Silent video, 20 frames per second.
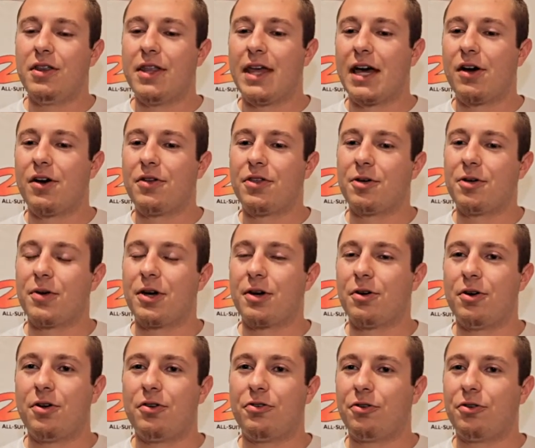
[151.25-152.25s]
Now I think my
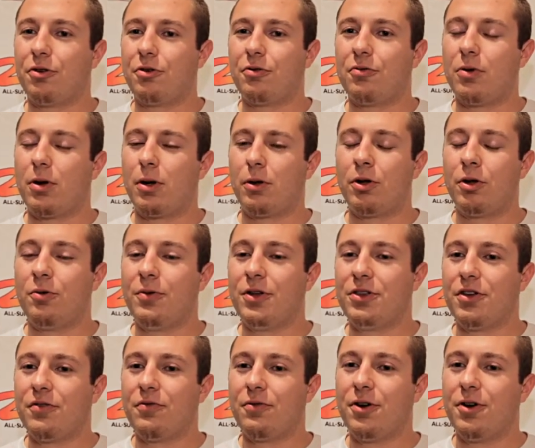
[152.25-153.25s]
goals are a little
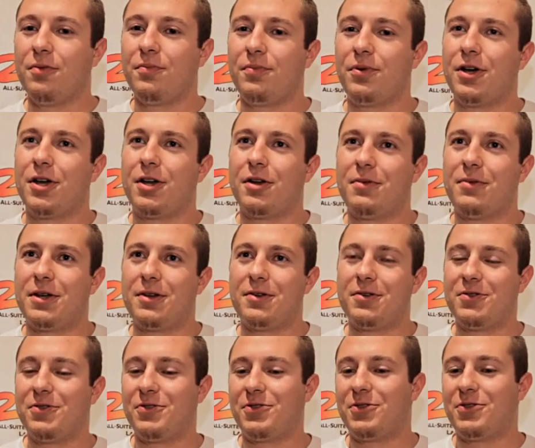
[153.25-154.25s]
bit different, but I mean,
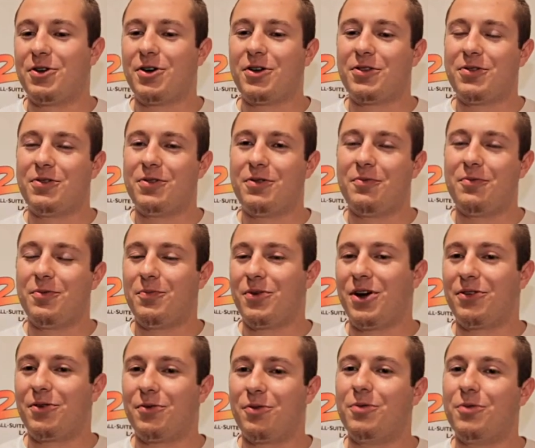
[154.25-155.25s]
still, a
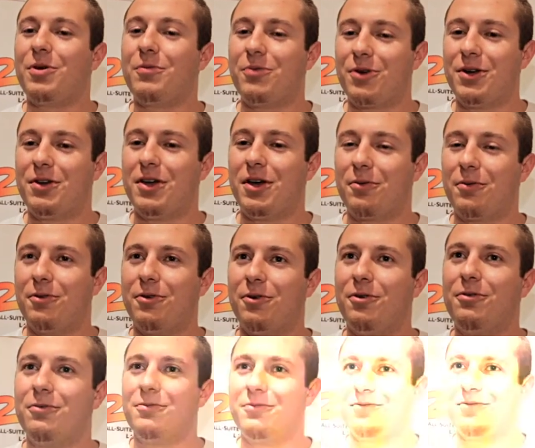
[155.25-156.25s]
bracelet would be pretty damn cool.